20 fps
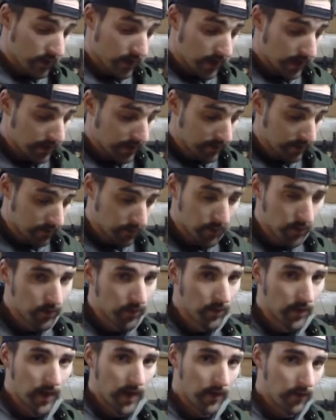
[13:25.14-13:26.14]
that because I'm too
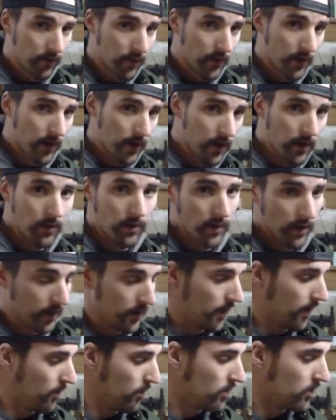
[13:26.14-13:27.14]
forgetful and I don't want
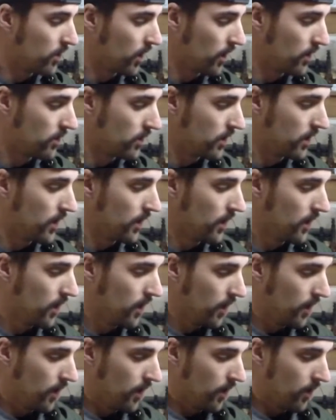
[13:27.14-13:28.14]
to double charge it
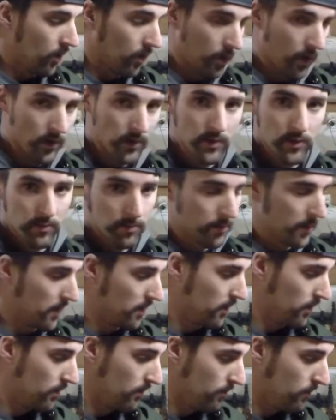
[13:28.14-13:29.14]
or spill
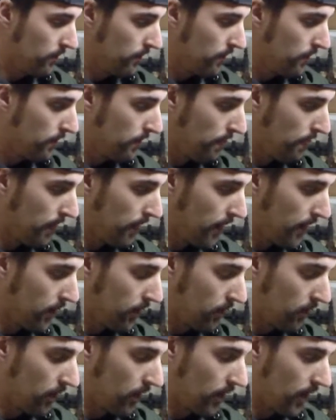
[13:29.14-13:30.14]
them
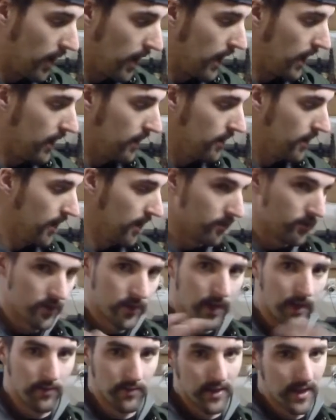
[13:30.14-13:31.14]
or have
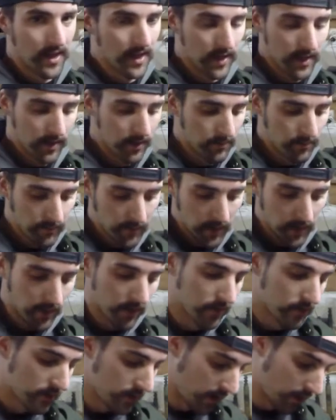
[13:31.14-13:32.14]
stuff get in them, and
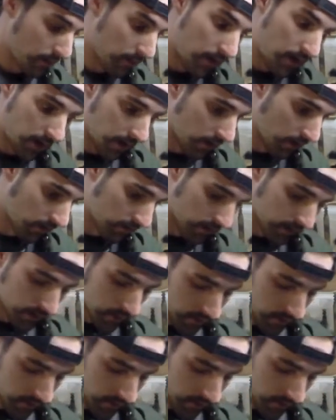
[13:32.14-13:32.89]
I'll start all over.